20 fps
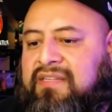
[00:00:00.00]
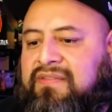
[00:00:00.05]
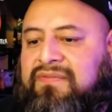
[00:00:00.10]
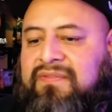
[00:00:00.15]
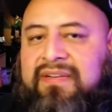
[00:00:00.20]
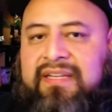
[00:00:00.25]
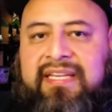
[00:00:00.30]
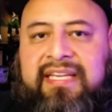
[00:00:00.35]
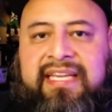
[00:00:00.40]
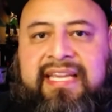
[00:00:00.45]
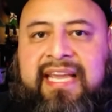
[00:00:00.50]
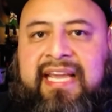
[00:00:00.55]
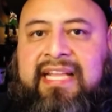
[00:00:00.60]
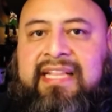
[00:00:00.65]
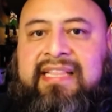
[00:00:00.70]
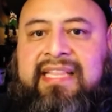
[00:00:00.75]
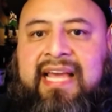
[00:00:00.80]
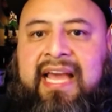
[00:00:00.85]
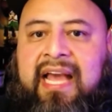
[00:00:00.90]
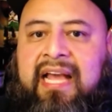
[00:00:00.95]

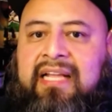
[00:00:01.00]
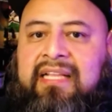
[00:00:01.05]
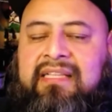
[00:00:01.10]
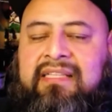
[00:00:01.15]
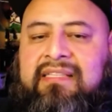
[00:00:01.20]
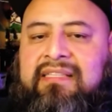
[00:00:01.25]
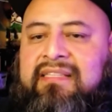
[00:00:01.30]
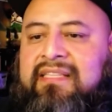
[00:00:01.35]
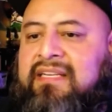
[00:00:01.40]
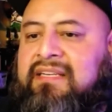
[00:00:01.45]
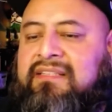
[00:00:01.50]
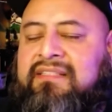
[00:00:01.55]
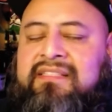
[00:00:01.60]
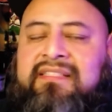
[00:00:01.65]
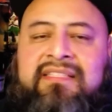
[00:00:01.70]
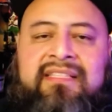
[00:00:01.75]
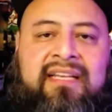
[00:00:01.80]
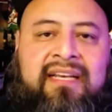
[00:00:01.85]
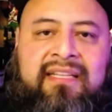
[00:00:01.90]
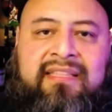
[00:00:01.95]
Forget that. There's
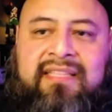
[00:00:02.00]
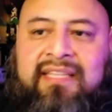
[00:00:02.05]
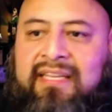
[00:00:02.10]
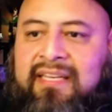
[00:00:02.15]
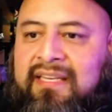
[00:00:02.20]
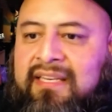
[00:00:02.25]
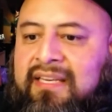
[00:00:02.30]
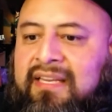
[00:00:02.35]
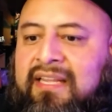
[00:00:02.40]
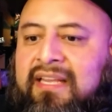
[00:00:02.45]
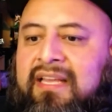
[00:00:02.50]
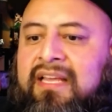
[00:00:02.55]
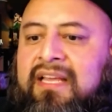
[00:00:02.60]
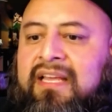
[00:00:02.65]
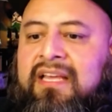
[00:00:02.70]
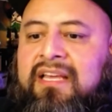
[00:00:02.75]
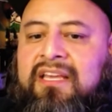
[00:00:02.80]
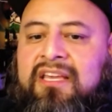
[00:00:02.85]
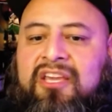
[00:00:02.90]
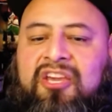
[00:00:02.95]
nothing
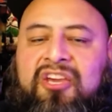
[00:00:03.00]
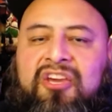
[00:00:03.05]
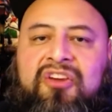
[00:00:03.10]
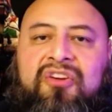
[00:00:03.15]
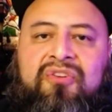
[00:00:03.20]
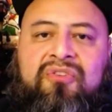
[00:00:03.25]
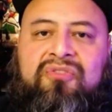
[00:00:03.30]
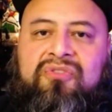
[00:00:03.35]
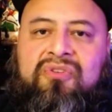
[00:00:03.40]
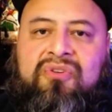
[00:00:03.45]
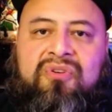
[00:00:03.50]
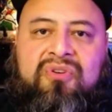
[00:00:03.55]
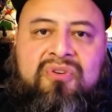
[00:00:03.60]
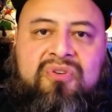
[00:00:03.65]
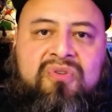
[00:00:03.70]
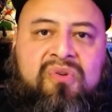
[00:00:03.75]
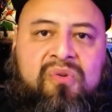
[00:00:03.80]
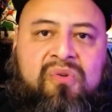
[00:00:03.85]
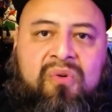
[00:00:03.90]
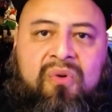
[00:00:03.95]
cute or
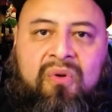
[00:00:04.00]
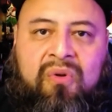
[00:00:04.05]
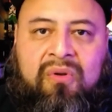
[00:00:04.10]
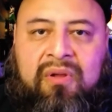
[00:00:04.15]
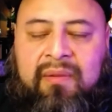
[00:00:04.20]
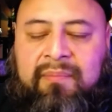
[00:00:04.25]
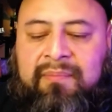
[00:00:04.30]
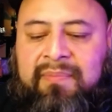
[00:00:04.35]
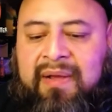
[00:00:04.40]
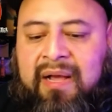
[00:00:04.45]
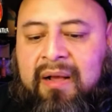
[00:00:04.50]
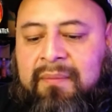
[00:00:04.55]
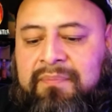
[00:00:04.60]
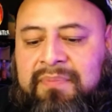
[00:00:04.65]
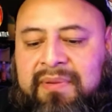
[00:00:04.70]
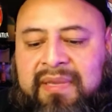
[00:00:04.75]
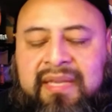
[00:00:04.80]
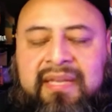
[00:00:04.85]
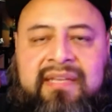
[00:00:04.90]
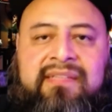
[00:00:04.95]
cool about
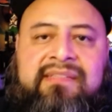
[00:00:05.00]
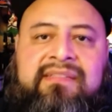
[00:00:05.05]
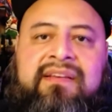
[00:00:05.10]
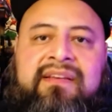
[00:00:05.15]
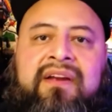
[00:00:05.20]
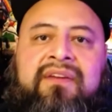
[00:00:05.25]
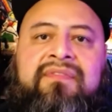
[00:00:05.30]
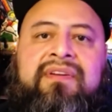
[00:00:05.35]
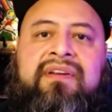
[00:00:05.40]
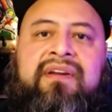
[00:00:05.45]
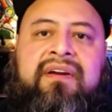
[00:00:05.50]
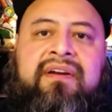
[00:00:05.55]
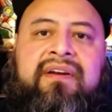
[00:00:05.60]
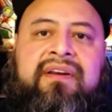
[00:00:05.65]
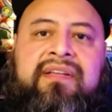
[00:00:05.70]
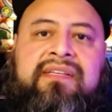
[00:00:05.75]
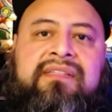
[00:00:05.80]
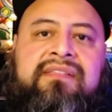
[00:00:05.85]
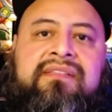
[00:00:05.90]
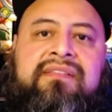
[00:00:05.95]
being a starving
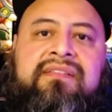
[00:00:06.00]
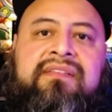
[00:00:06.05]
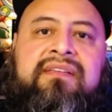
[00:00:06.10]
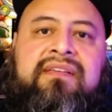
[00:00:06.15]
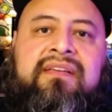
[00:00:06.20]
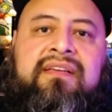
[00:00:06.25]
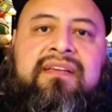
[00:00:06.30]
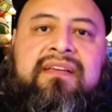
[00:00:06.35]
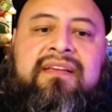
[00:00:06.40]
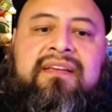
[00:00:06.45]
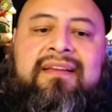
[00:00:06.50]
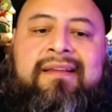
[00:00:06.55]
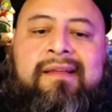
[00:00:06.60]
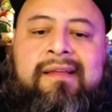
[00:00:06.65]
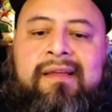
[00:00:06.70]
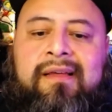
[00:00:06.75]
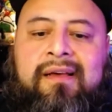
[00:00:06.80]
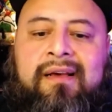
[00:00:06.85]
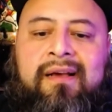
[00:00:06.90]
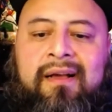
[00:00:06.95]
artist.
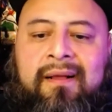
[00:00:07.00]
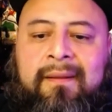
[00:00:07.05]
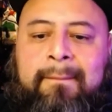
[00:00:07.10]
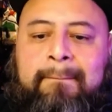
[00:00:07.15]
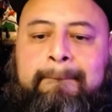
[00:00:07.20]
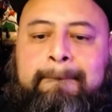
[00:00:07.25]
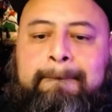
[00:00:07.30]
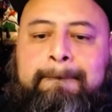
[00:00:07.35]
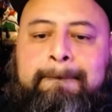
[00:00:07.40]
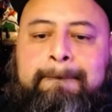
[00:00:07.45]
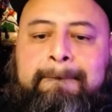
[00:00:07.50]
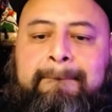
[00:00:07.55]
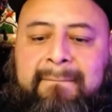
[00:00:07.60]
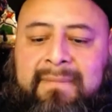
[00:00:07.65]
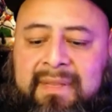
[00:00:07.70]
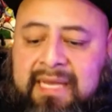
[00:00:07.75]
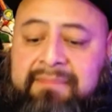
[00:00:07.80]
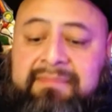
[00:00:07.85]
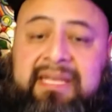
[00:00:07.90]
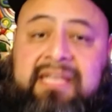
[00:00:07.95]
Um,
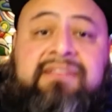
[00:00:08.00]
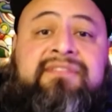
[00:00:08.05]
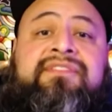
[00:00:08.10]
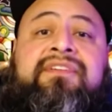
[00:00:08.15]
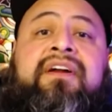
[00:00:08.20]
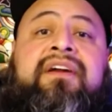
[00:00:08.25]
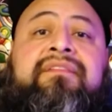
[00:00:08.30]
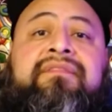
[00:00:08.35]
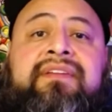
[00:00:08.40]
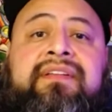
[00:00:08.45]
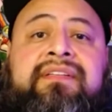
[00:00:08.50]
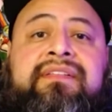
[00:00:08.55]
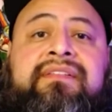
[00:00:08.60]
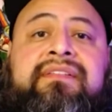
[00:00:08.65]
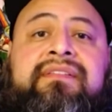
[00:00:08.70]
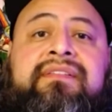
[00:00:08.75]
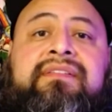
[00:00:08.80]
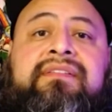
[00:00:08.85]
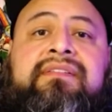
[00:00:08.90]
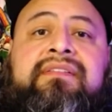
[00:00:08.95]
I'm not starving.
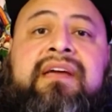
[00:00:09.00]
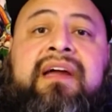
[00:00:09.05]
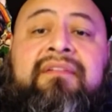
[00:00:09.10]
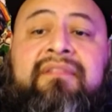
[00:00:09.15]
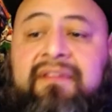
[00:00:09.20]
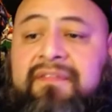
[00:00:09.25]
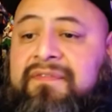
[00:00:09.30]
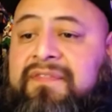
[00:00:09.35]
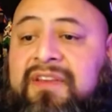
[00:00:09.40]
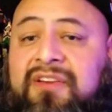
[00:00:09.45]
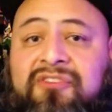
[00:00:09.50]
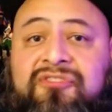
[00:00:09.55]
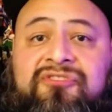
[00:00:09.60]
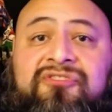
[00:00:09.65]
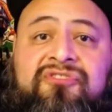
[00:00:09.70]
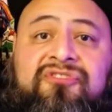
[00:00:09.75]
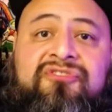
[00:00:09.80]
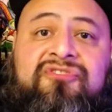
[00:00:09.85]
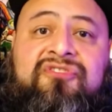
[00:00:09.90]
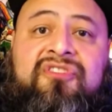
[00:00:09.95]
I refuse
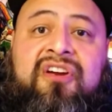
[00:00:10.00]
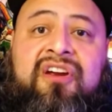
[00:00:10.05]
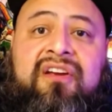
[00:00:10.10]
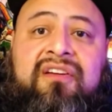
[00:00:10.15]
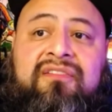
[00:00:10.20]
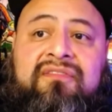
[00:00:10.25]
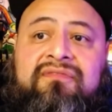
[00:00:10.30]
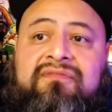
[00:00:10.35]
to starve.